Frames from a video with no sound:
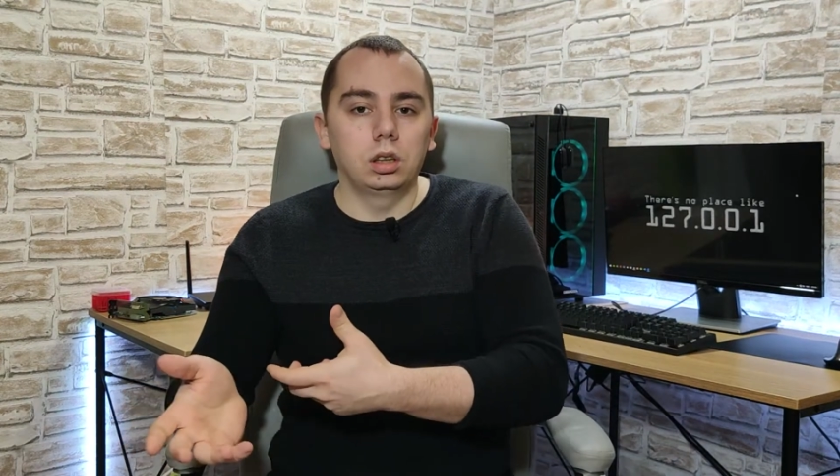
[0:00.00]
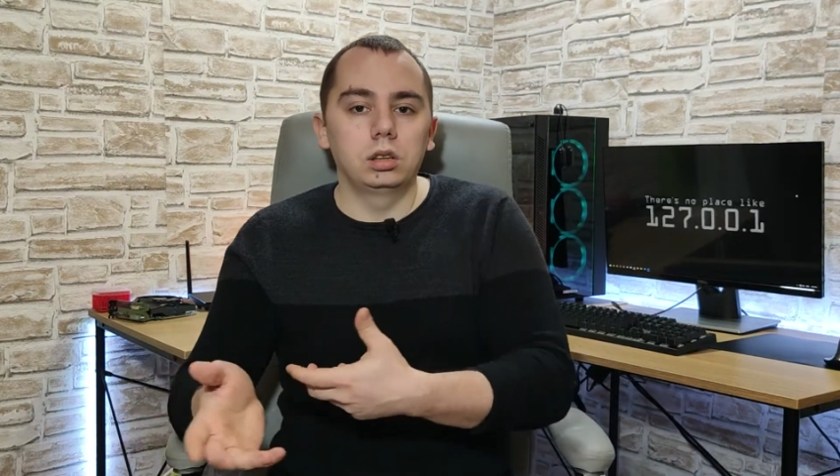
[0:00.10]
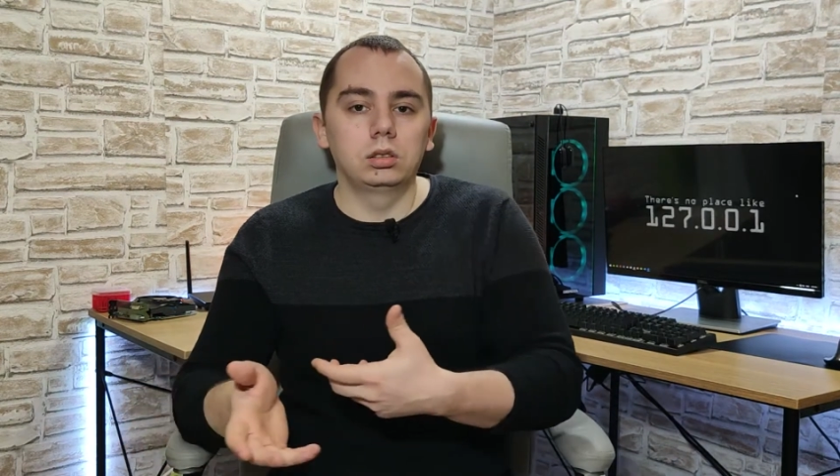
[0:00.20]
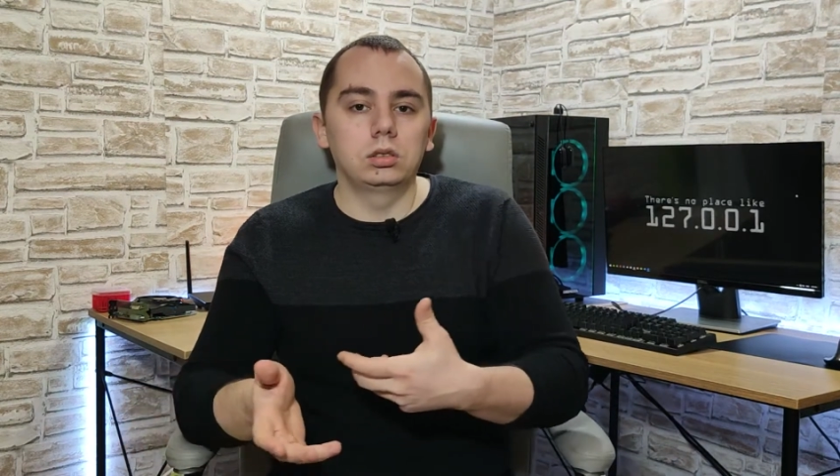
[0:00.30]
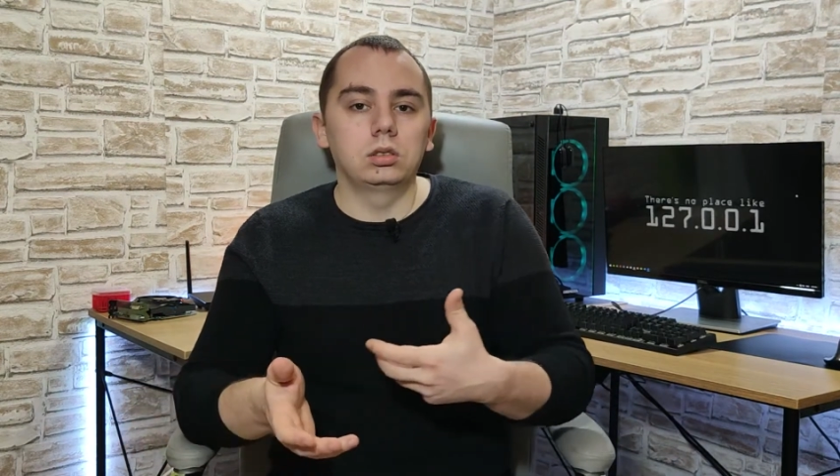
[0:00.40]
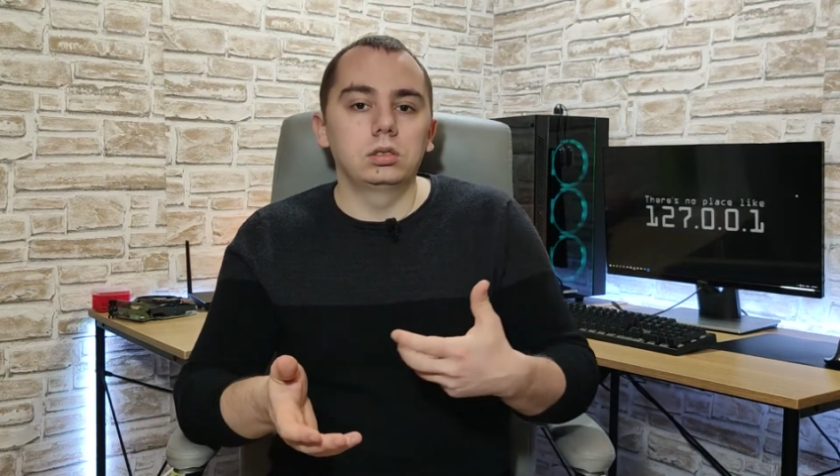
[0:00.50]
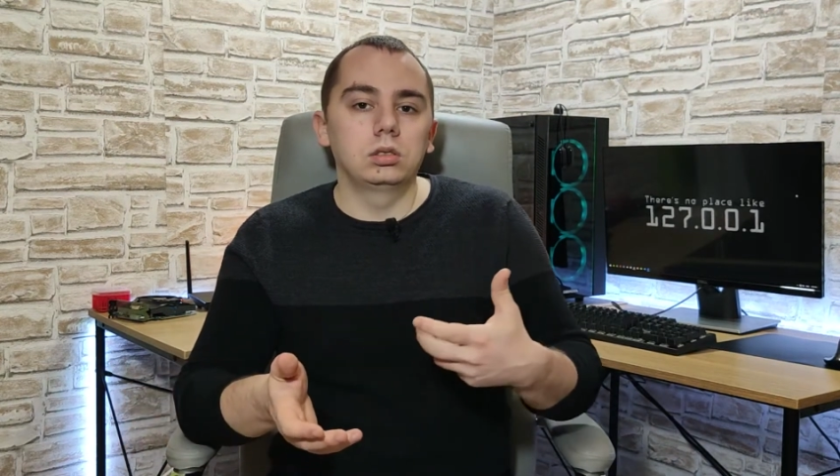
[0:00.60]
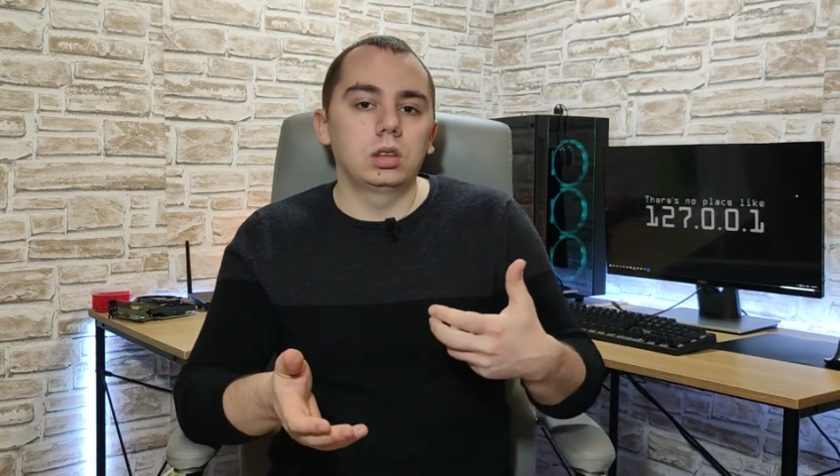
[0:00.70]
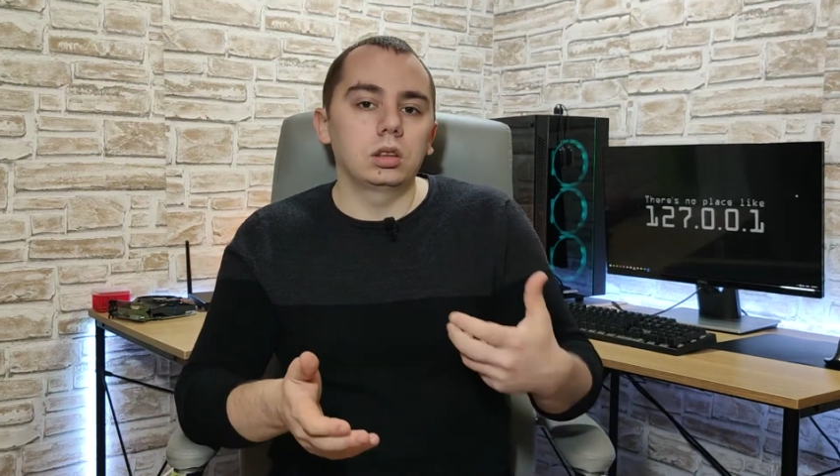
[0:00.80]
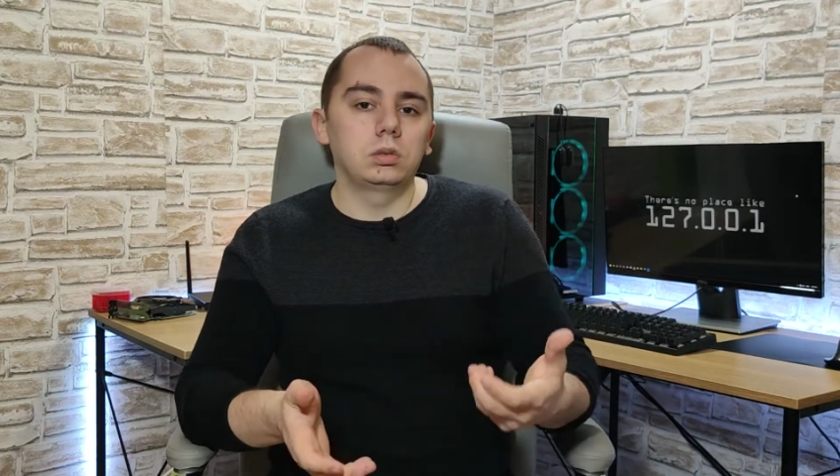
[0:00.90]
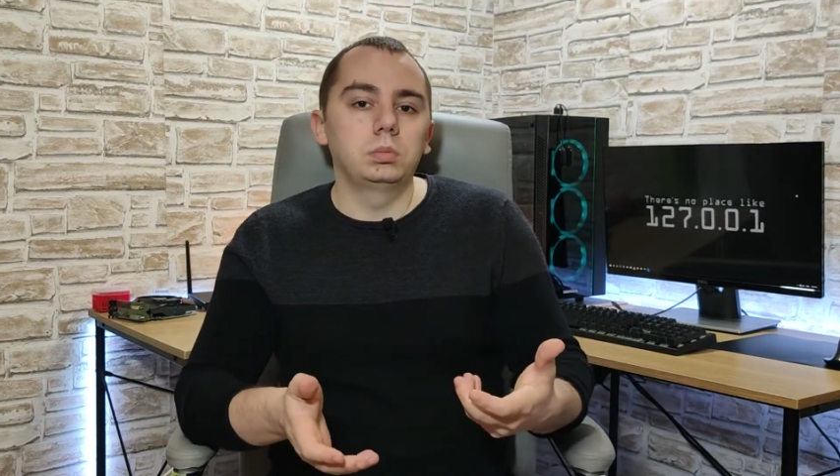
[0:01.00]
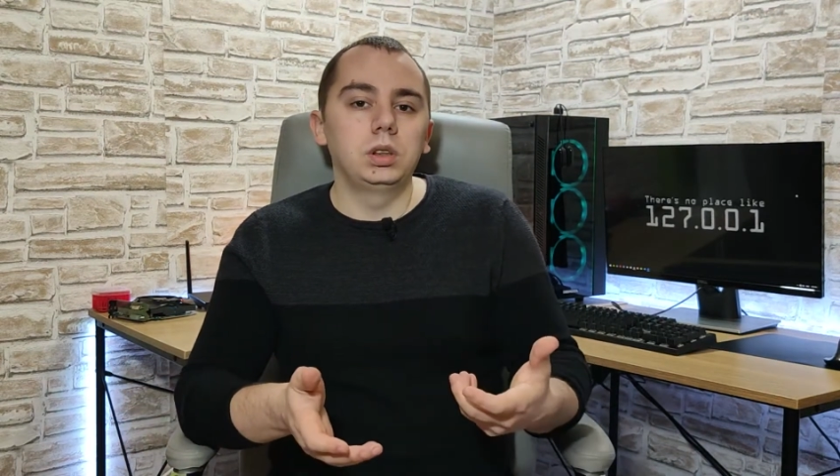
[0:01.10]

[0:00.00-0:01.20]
and that